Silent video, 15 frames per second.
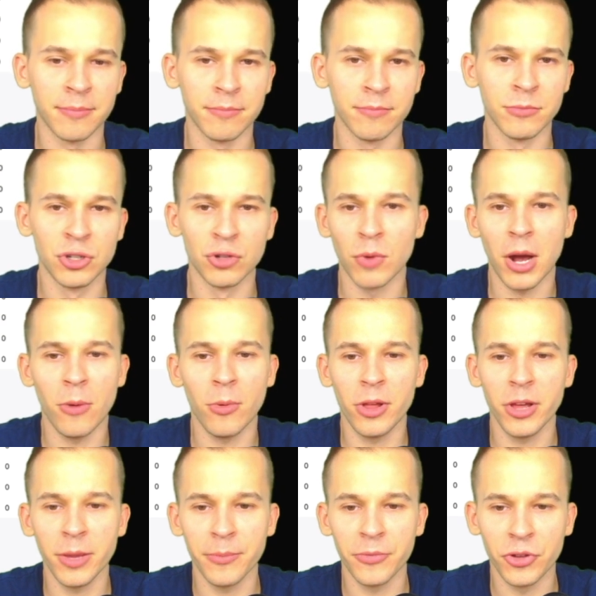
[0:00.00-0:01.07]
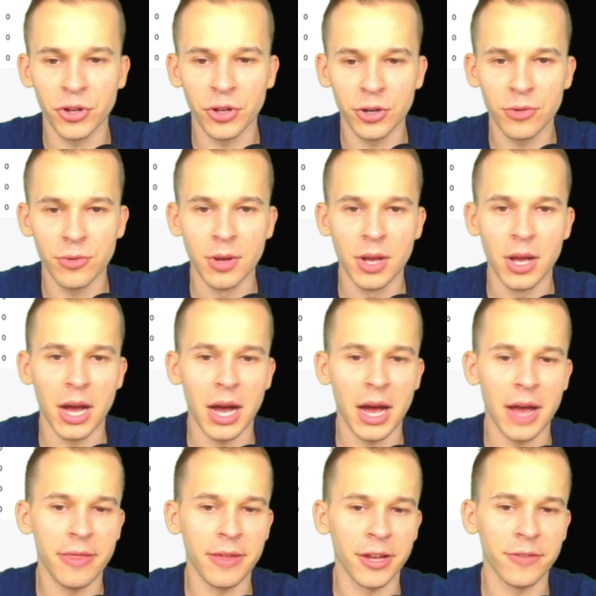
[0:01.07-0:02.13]
Darrell Williams, too,
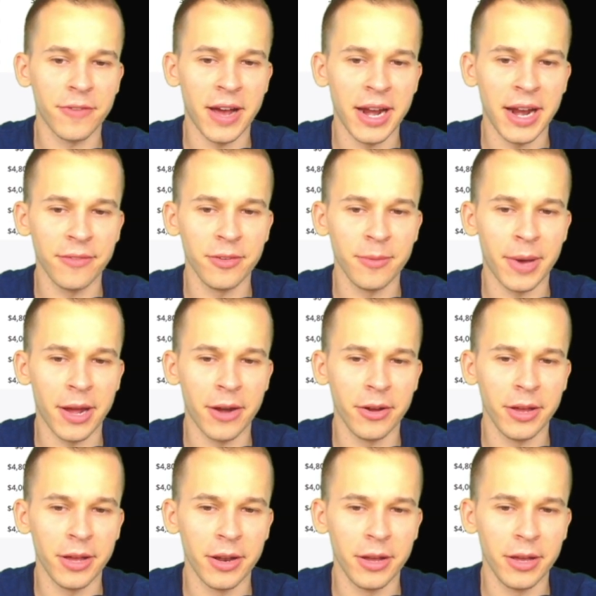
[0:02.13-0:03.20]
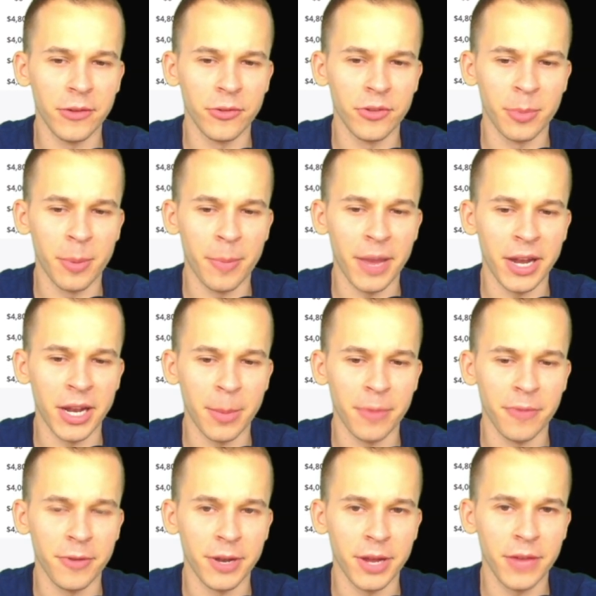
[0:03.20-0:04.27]
I think is fine. Obviously, Monter, he was a little bit banged up a
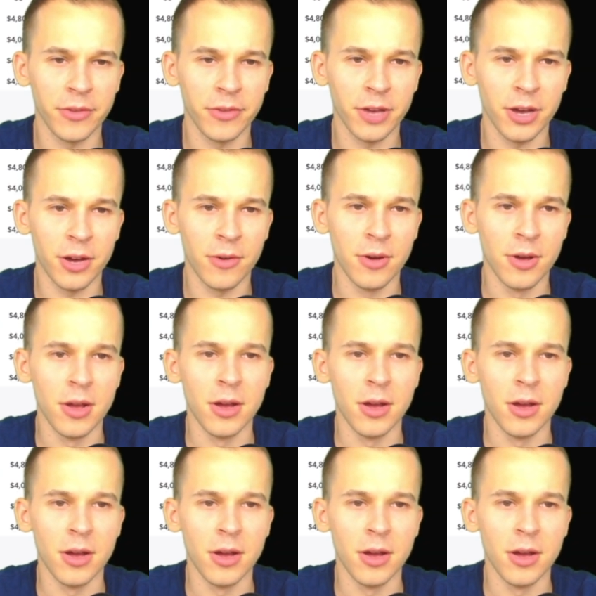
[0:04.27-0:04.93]
few days ago.